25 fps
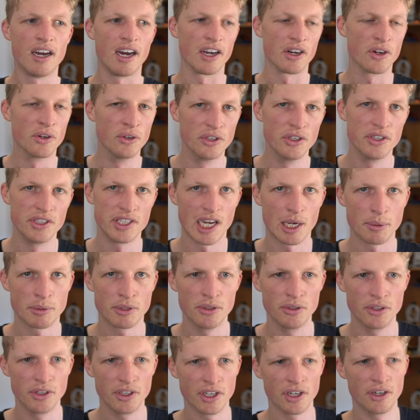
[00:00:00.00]
I could use
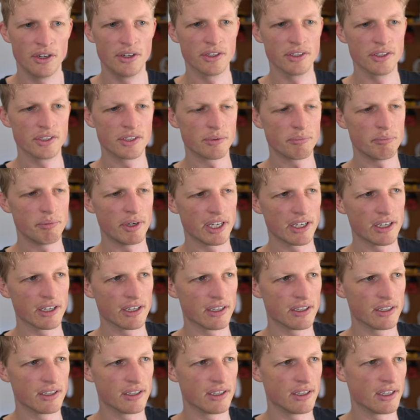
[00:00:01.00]
absolute encoders, but
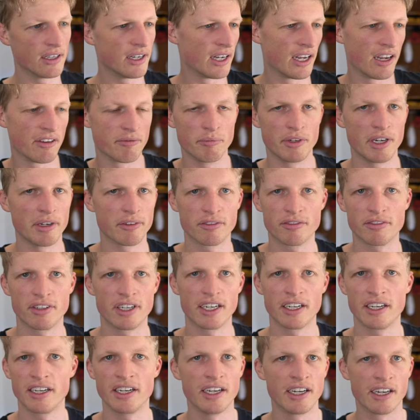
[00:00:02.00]
I haven't been able to
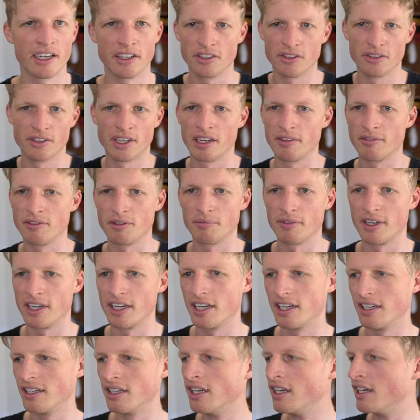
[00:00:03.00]
find any and I don't have them
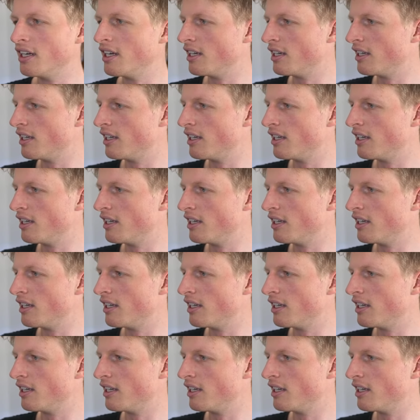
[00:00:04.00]
right now.